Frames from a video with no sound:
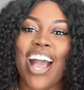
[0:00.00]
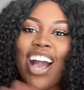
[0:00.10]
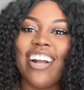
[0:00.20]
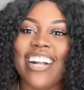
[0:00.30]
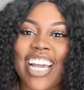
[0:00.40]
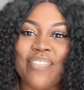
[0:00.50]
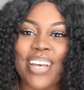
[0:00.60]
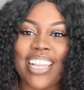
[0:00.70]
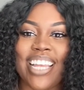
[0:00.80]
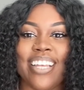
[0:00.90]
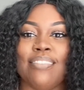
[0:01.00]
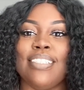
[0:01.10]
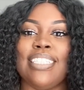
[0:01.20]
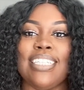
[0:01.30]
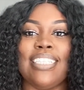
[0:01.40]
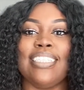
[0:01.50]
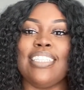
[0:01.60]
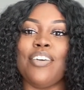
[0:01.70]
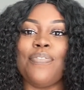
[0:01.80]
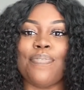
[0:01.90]
Alright, my loves, this is
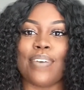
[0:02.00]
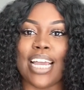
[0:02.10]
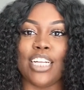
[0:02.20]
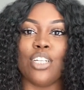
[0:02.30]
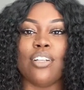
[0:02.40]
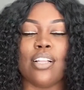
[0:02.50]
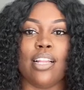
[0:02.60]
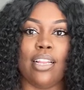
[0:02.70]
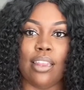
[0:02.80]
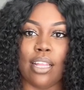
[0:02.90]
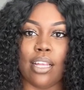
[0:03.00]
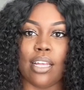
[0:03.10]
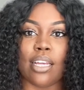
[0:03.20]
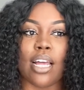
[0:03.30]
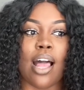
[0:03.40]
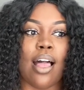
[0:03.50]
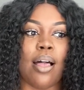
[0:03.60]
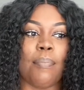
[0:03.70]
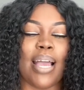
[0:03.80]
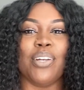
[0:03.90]
the final look.
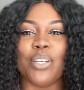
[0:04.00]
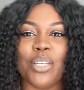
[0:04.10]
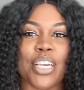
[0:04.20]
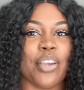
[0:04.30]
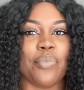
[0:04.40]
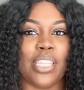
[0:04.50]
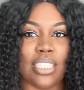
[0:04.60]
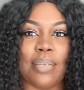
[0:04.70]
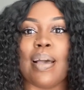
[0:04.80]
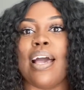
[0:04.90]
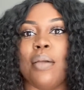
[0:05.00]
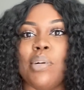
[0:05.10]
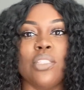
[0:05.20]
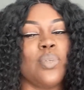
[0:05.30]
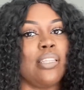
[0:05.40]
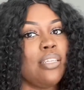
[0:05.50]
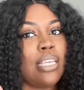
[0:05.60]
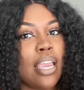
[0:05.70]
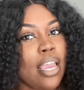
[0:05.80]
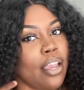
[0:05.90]
I know you can't really see my eyebrows with this
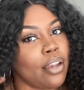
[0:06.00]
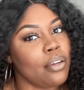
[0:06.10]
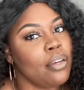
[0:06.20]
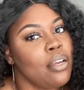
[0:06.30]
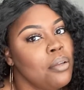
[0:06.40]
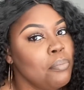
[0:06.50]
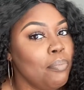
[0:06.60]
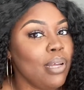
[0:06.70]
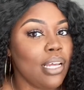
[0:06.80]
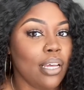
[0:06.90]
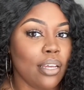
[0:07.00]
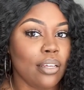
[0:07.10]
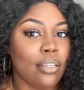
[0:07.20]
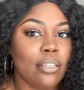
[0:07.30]
hair, but